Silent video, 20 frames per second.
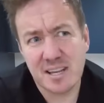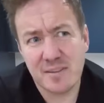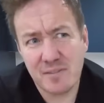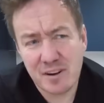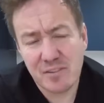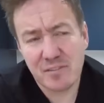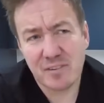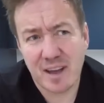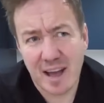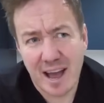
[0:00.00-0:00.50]

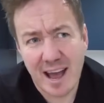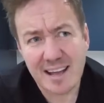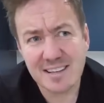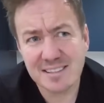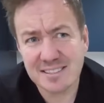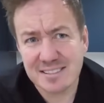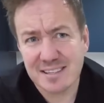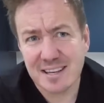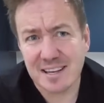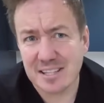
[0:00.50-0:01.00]
Even if it
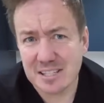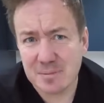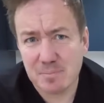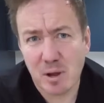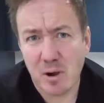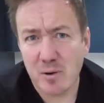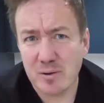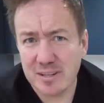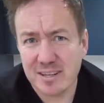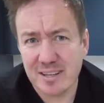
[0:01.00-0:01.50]
has
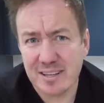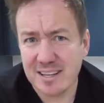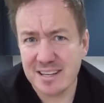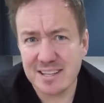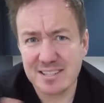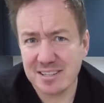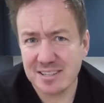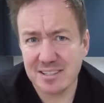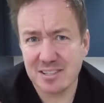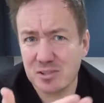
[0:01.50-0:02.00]
exploded, it
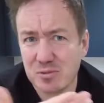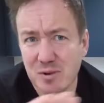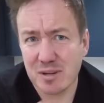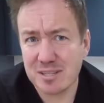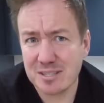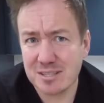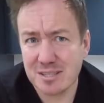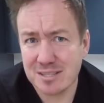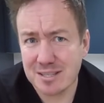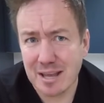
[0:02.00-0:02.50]
is going to
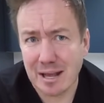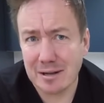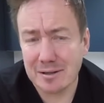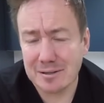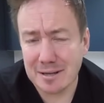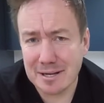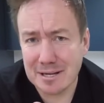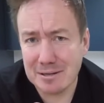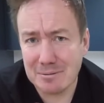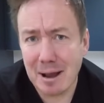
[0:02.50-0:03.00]
dress the
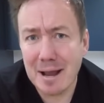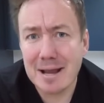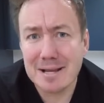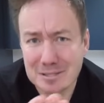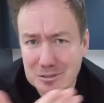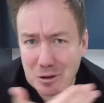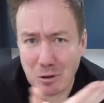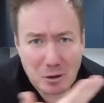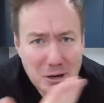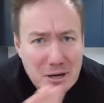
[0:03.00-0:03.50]
salad anyway.
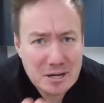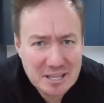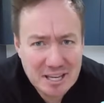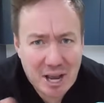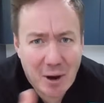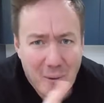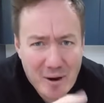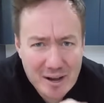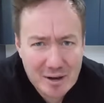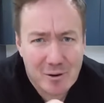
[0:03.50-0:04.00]
It's not going to
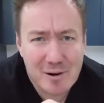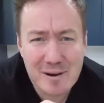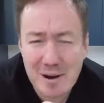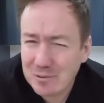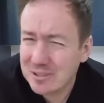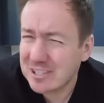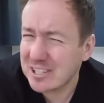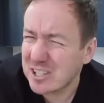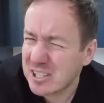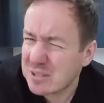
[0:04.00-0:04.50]
go anywhere
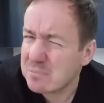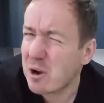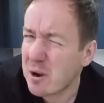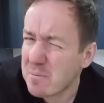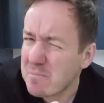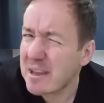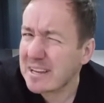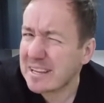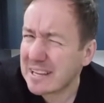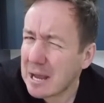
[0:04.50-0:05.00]
else. It just
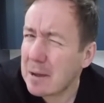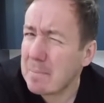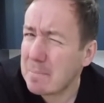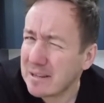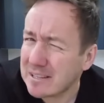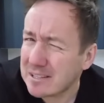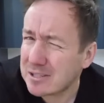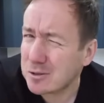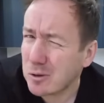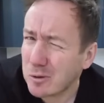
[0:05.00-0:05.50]
might make it a
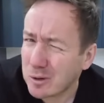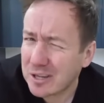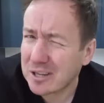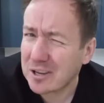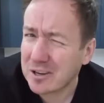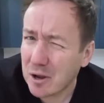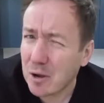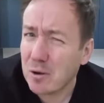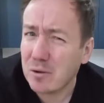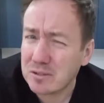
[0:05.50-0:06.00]
bit
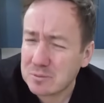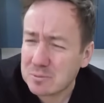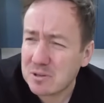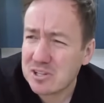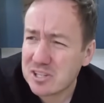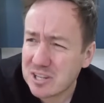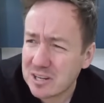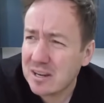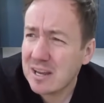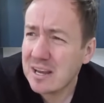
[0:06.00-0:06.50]
soggy, you know,
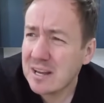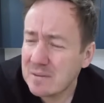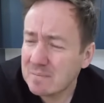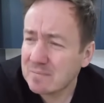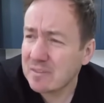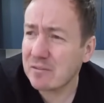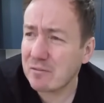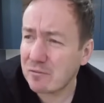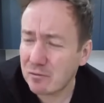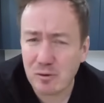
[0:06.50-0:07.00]
especially
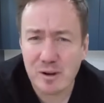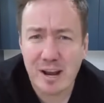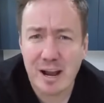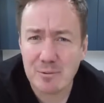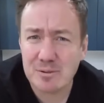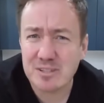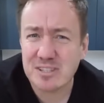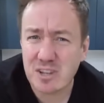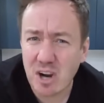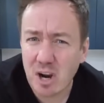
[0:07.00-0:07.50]
in 3
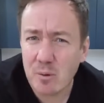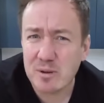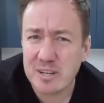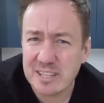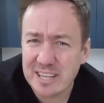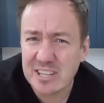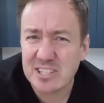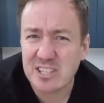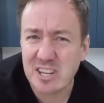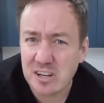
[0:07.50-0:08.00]
hours time
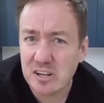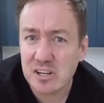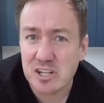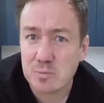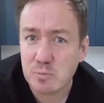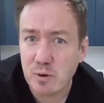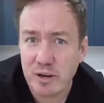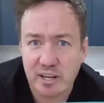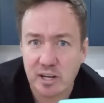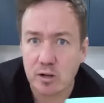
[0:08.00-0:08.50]
when you get to your
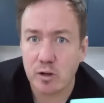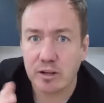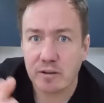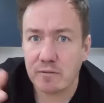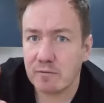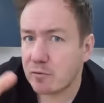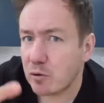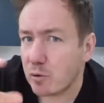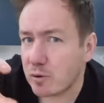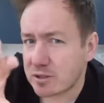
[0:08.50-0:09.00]
lunch break. You're
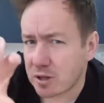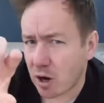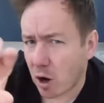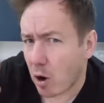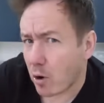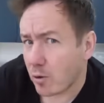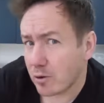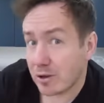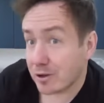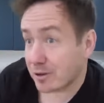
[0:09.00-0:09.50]
looking forward to,
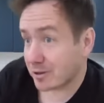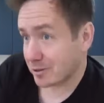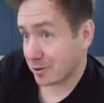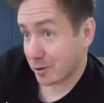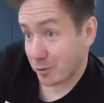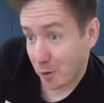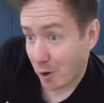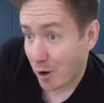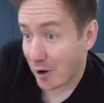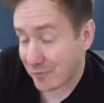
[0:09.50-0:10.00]
oh,
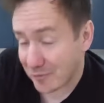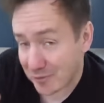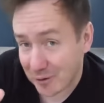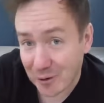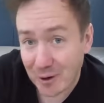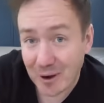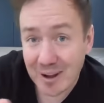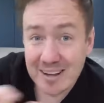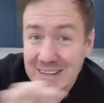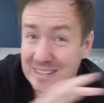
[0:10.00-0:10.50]
look what I've
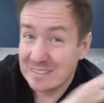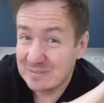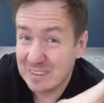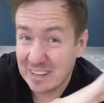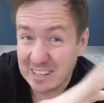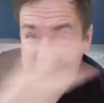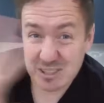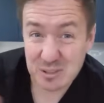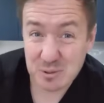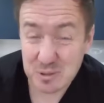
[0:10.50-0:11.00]
got.
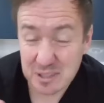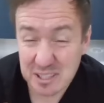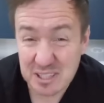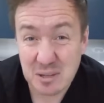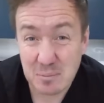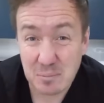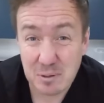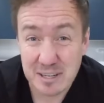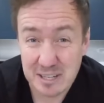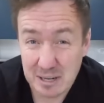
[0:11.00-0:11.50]
And it's already
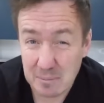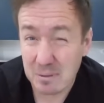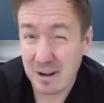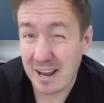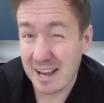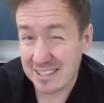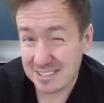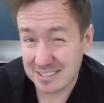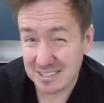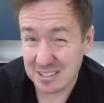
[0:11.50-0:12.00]
completely
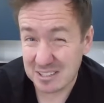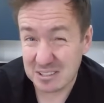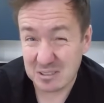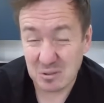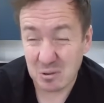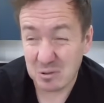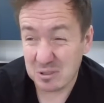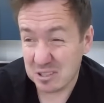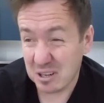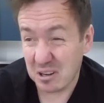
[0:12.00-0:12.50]
plastered
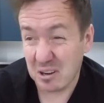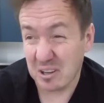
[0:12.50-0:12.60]
and gone to